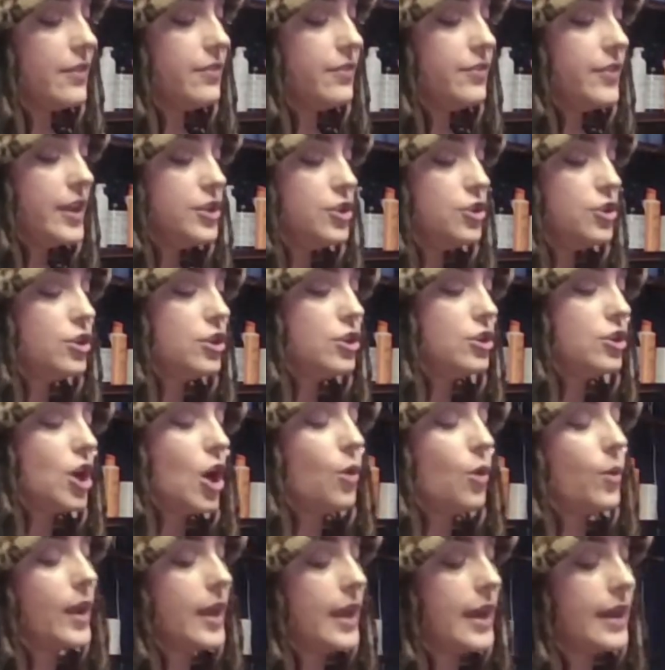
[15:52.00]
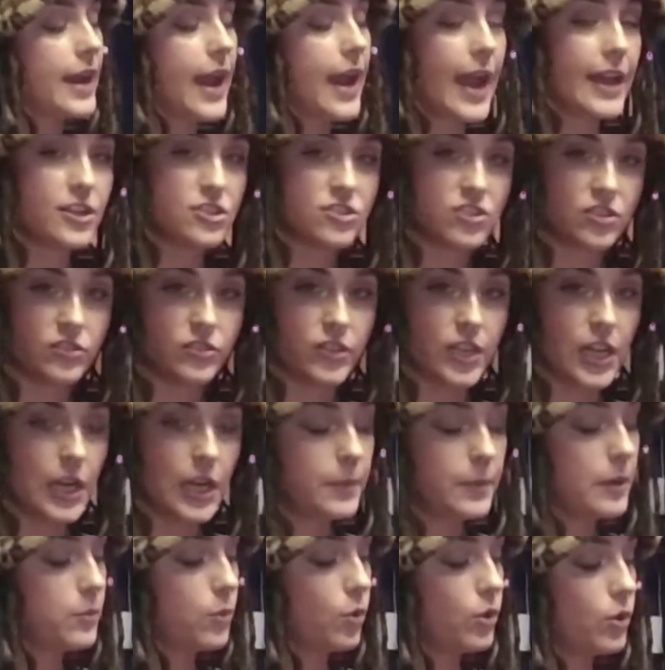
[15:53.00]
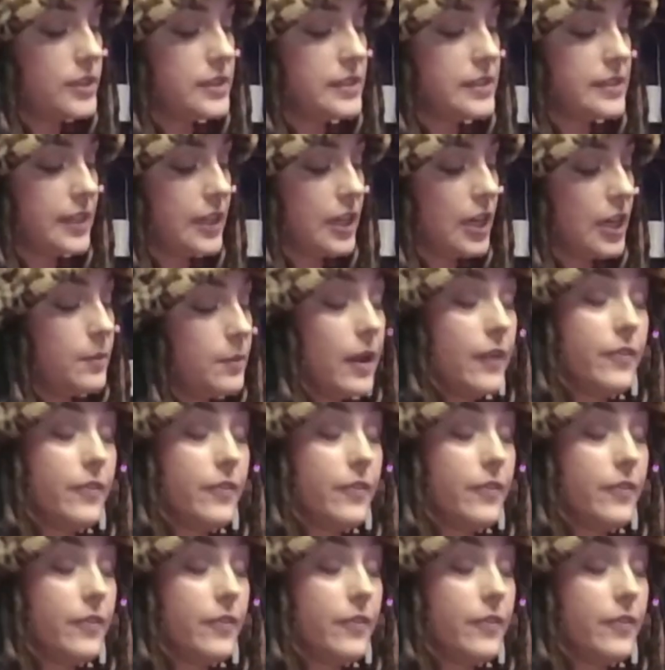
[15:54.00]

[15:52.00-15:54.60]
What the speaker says: and then you can go in, add just a little bit more serum,